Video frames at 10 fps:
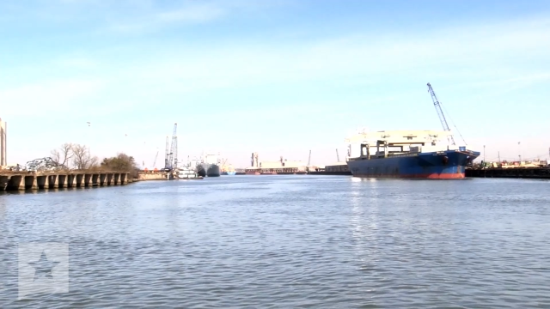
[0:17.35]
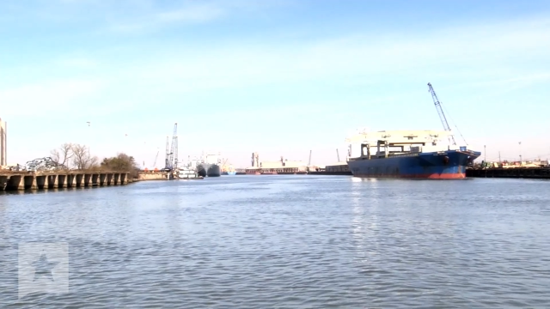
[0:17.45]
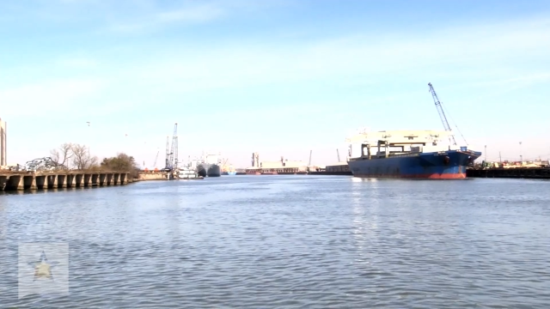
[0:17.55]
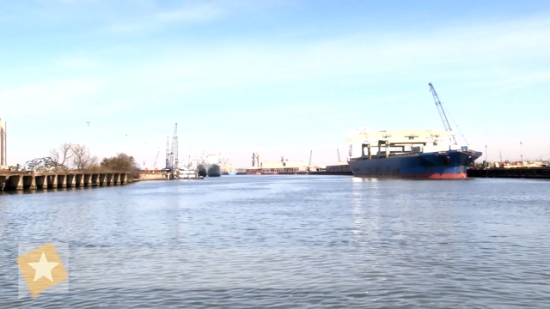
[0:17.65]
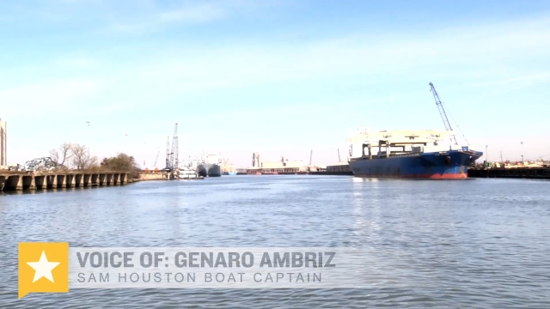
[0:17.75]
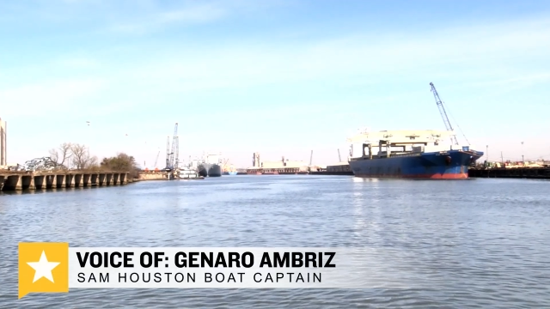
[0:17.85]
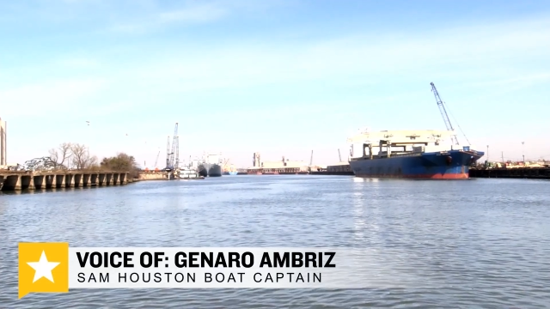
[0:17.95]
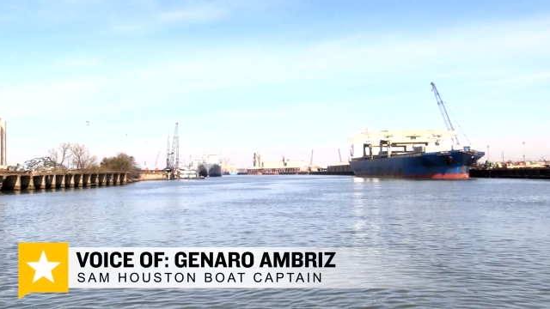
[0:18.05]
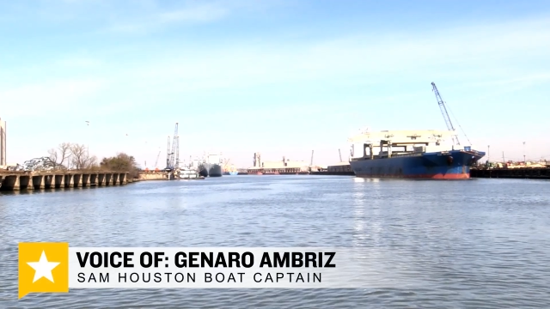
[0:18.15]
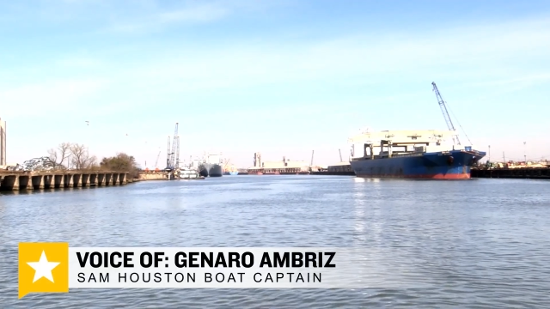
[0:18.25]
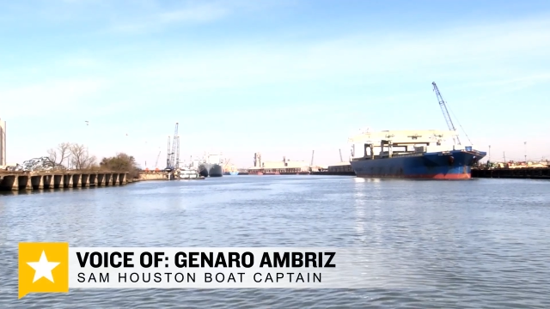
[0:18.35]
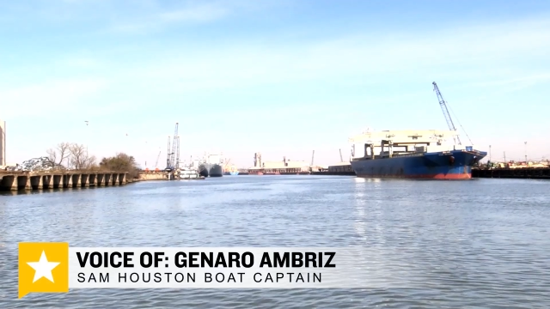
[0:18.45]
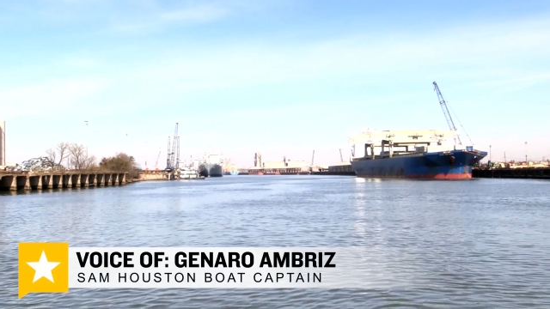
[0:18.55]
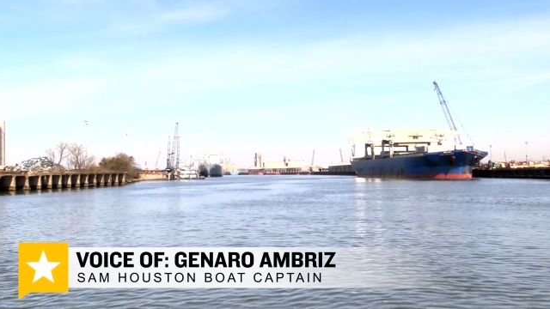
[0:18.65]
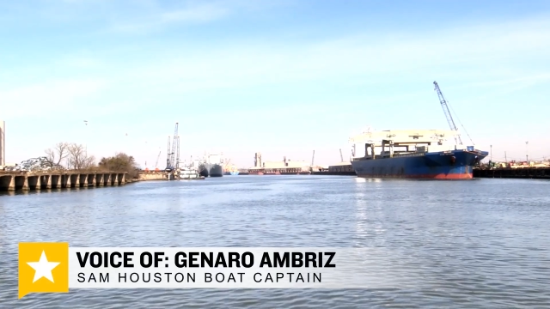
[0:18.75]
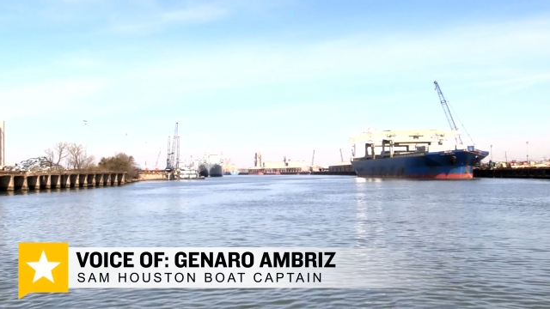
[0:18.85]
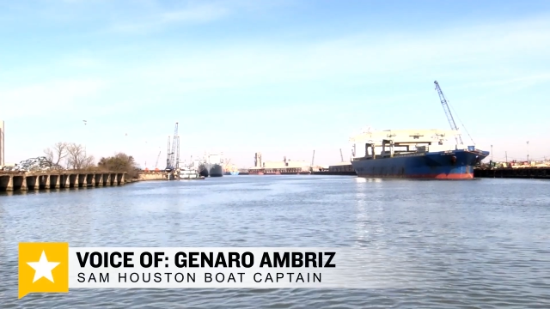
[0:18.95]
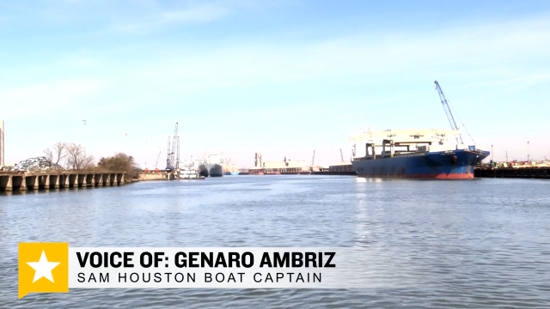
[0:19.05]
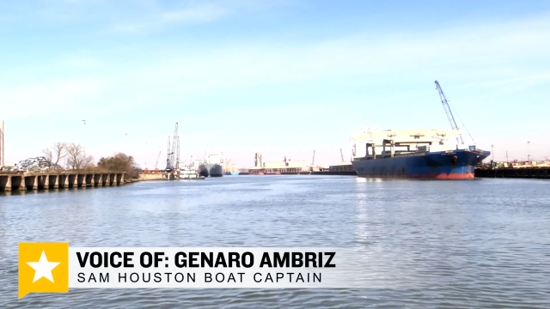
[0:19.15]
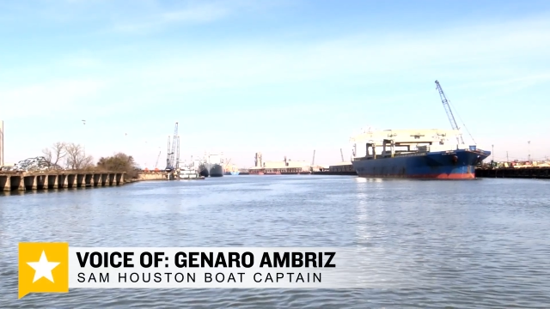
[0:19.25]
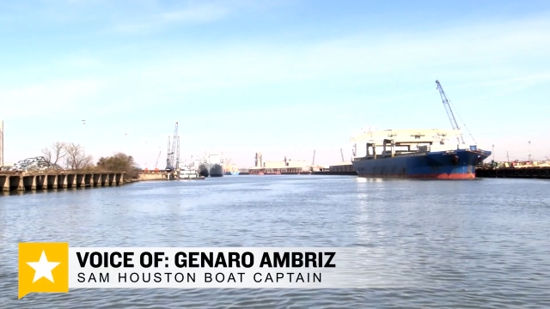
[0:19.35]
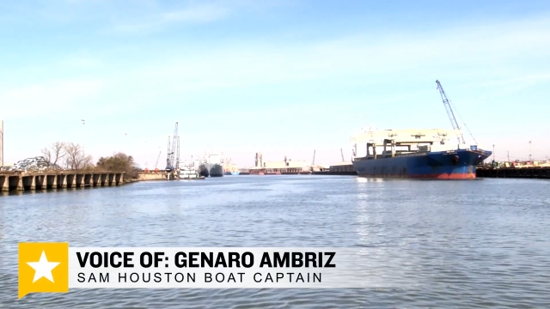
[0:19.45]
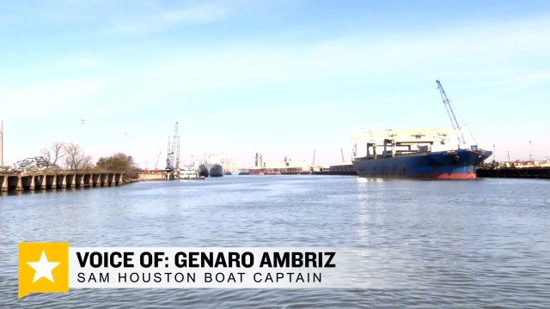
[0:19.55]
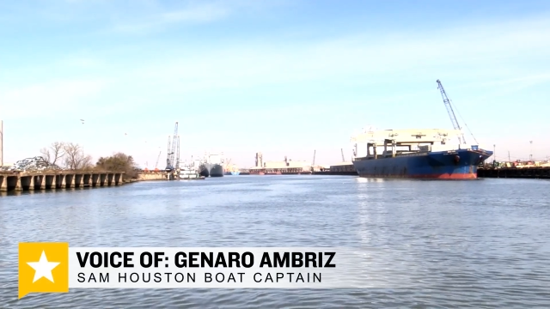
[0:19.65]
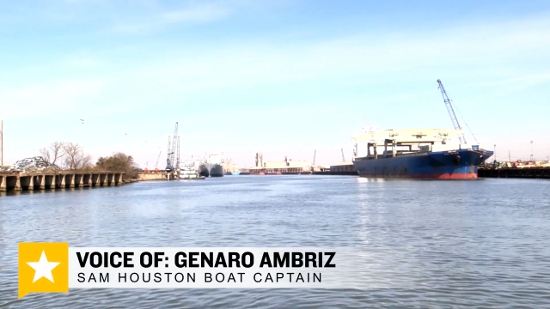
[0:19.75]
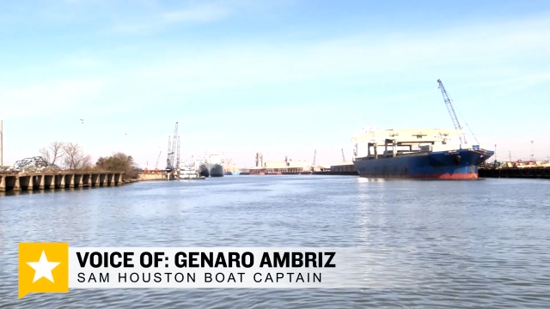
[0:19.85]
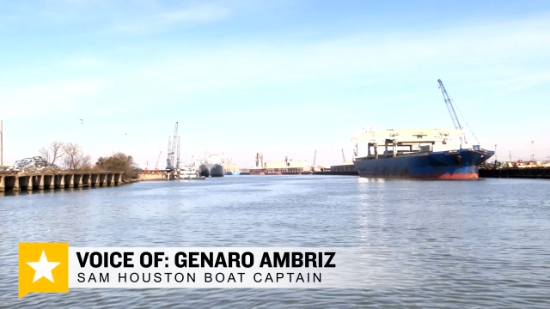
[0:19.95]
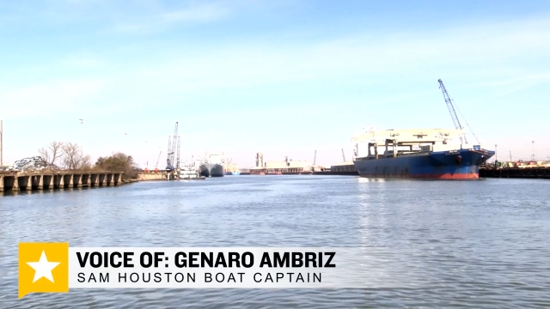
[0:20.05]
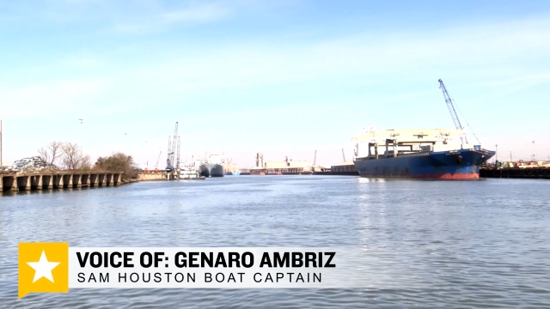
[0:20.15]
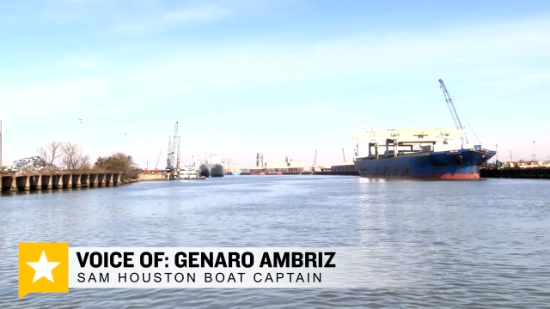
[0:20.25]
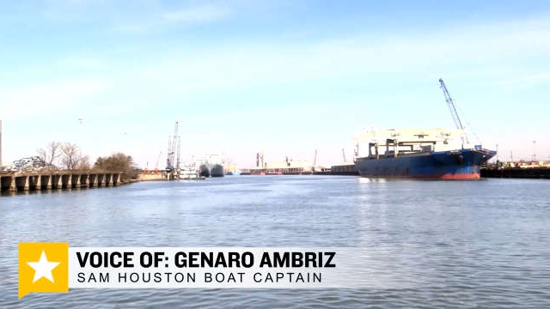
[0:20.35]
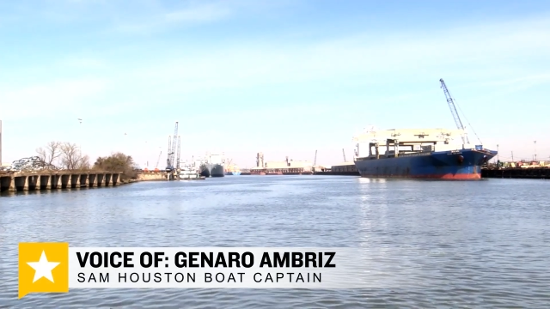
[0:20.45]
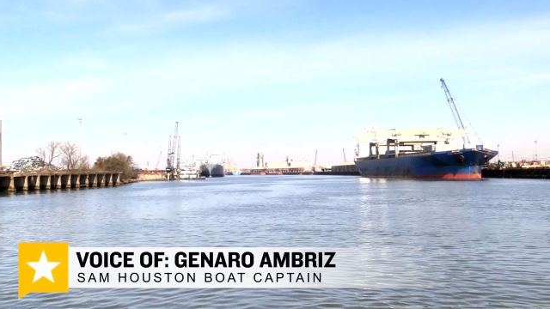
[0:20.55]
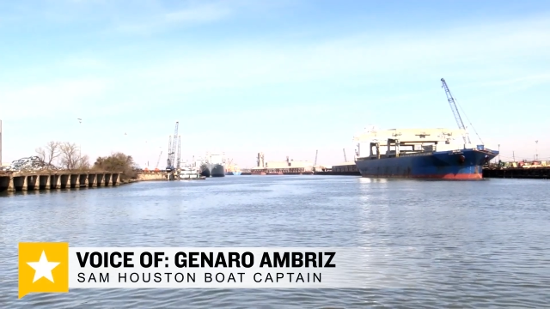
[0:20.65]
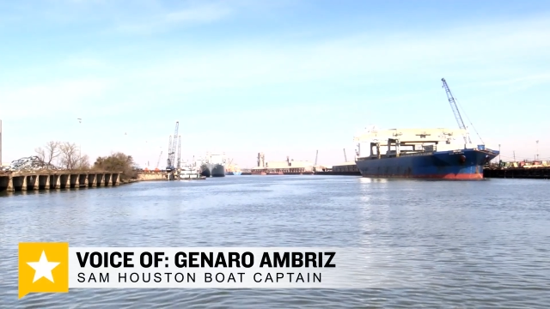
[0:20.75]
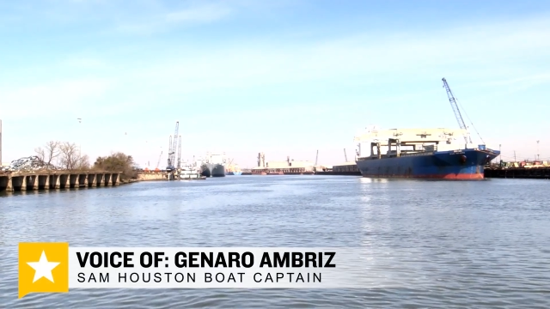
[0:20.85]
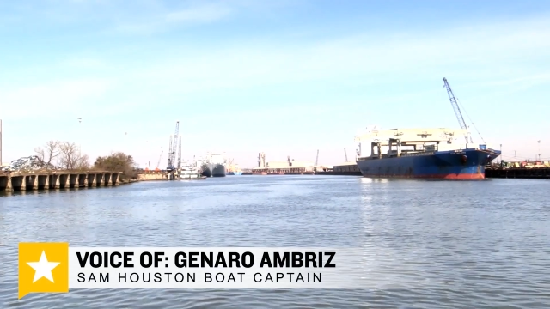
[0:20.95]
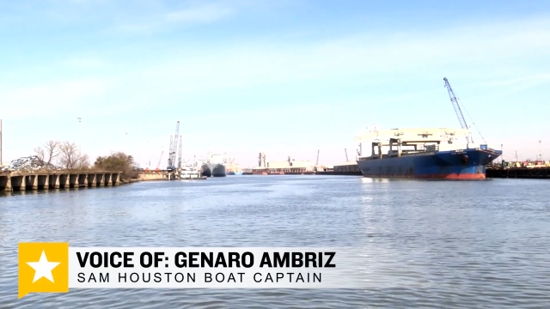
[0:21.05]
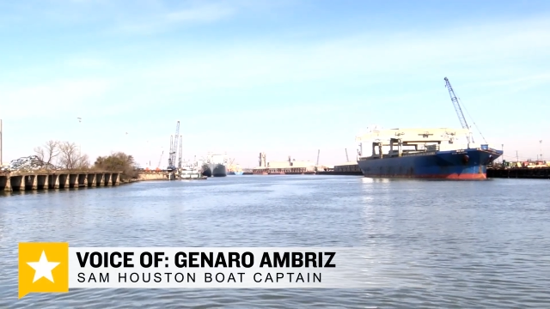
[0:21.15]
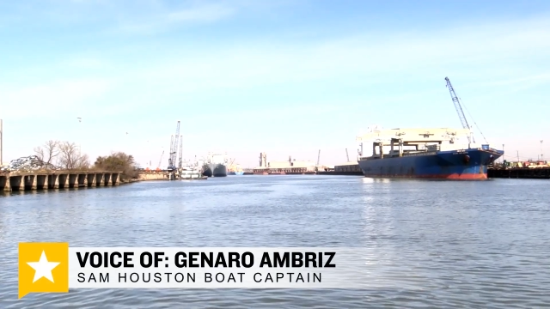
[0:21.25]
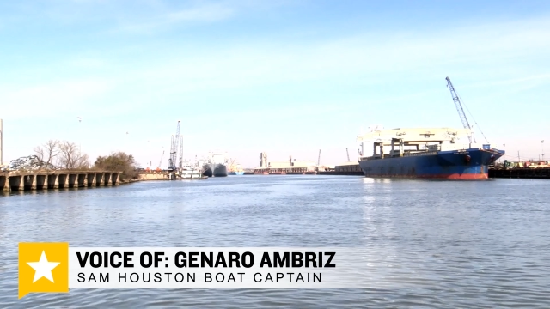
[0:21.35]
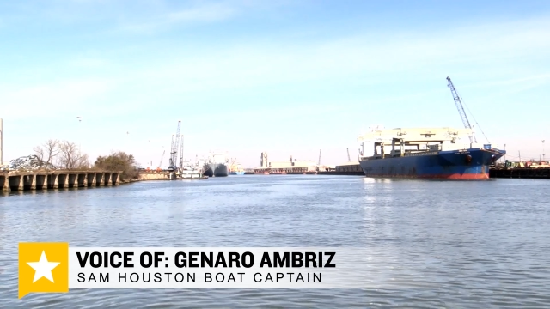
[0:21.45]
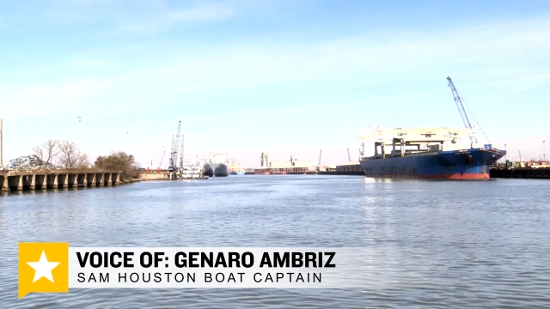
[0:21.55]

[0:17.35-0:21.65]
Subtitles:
[unreadable: no face in view]